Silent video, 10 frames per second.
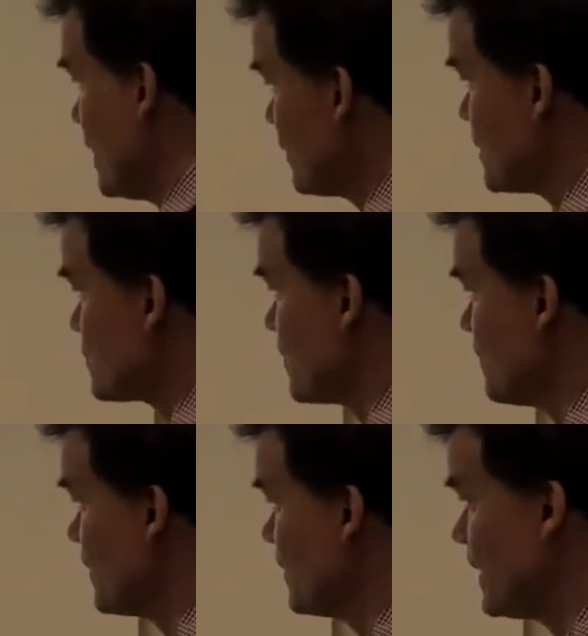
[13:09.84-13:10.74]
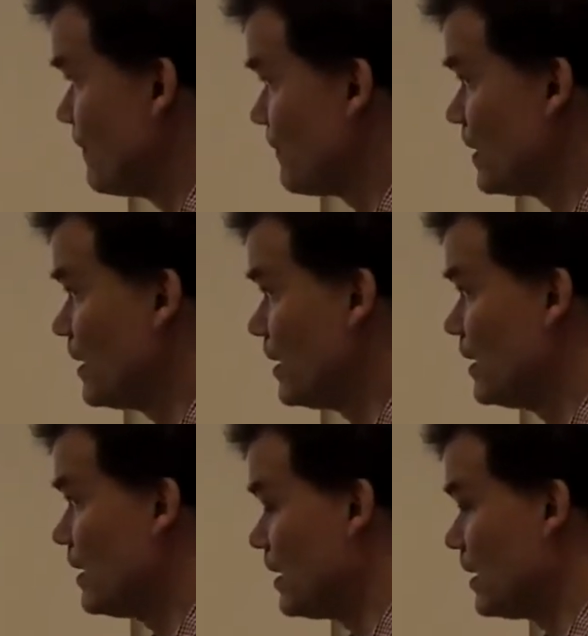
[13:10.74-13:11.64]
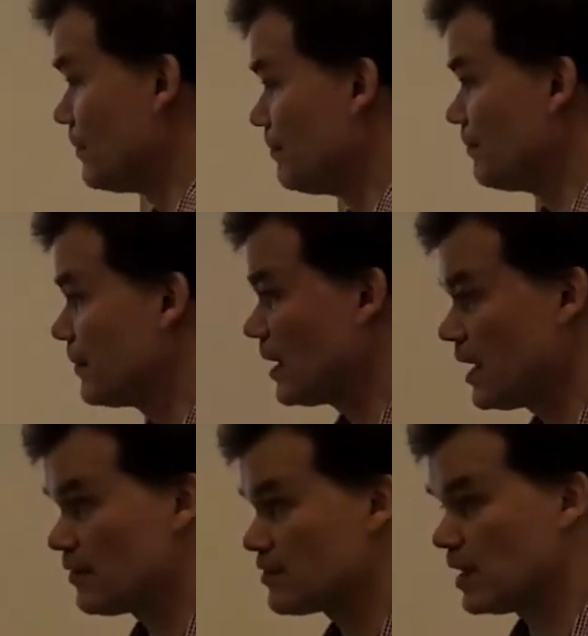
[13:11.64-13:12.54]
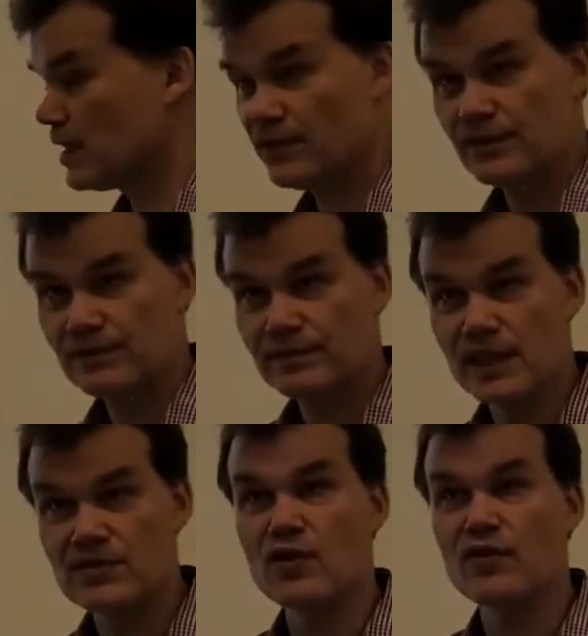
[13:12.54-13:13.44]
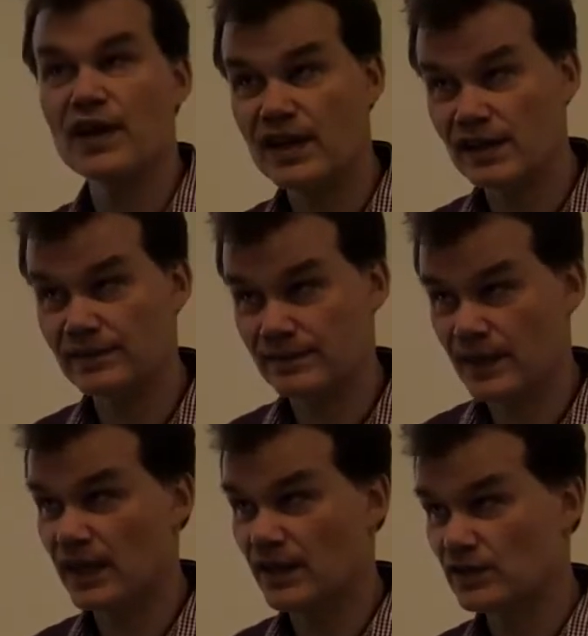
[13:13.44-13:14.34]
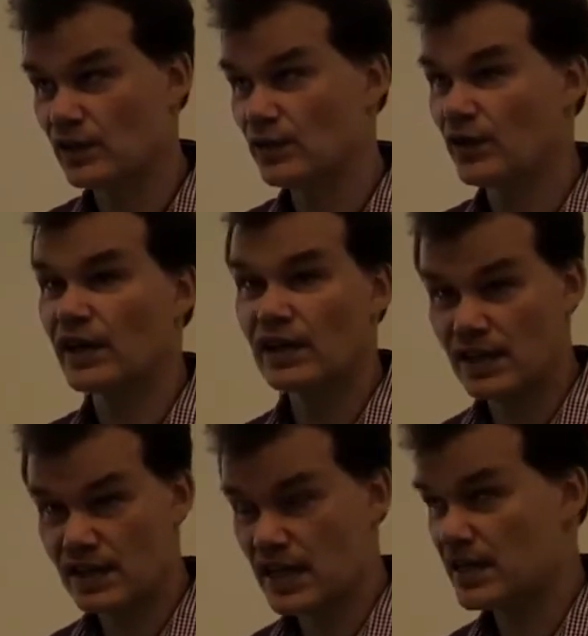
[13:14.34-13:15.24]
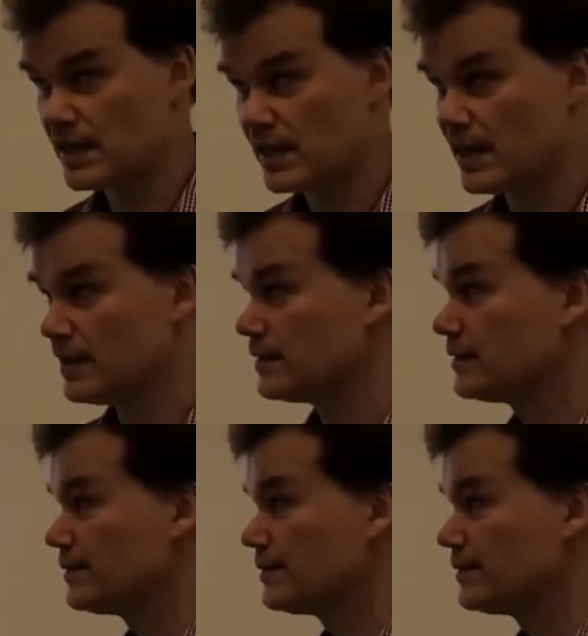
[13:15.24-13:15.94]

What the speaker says: the other extreme, when we have line of sight, there's no fading either, so you don't get any selection gain.